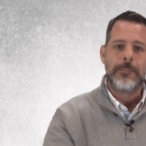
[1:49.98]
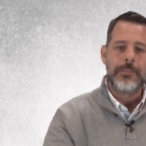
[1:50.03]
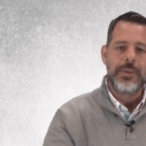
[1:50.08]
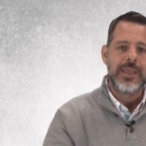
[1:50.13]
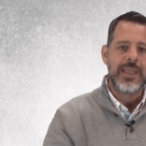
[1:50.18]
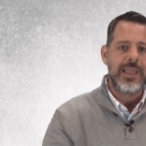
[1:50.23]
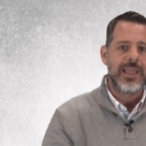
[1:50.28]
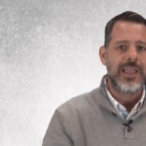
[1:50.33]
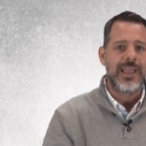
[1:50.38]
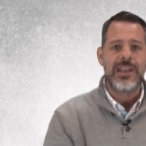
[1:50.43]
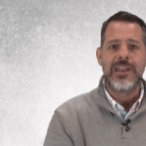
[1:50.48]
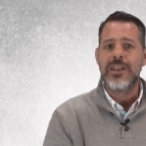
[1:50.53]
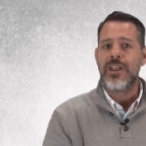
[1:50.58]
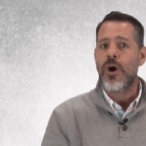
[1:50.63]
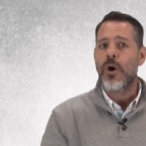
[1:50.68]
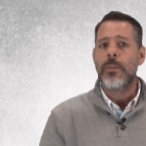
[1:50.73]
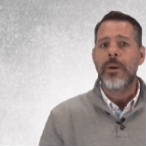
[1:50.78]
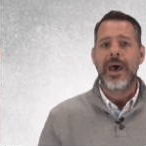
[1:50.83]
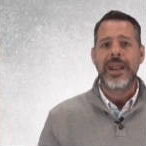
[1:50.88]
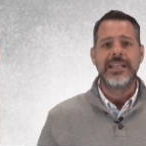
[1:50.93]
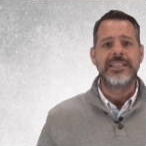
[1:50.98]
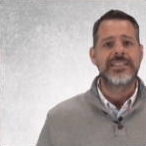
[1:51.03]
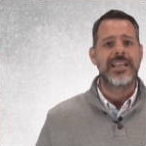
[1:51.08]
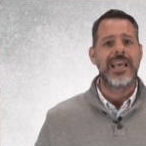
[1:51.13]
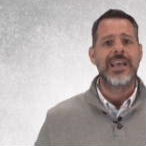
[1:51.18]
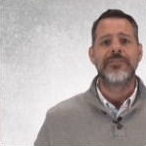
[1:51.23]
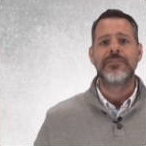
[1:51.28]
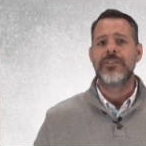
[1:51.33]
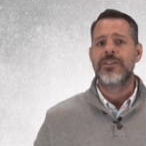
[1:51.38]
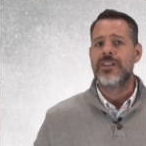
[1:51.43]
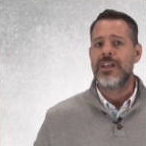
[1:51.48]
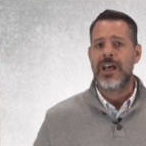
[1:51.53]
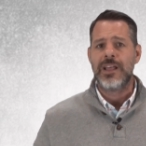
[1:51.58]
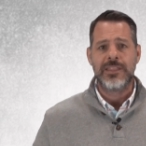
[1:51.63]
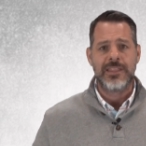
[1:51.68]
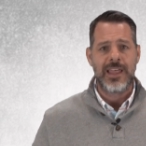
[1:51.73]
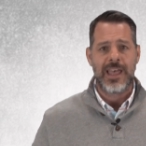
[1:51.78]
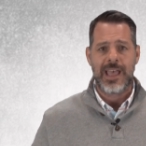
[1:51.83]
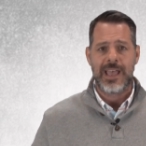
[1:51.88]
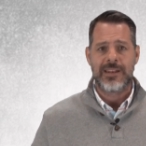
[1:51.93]
being, and nobody's ever
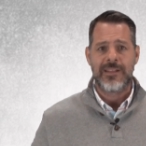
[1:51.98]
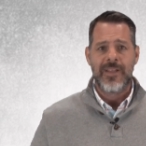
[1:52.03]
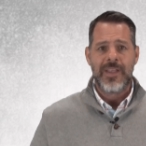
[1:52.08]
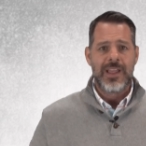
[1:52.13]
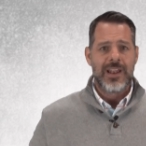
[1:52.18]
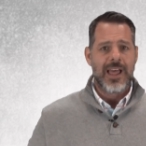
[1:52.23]
done that.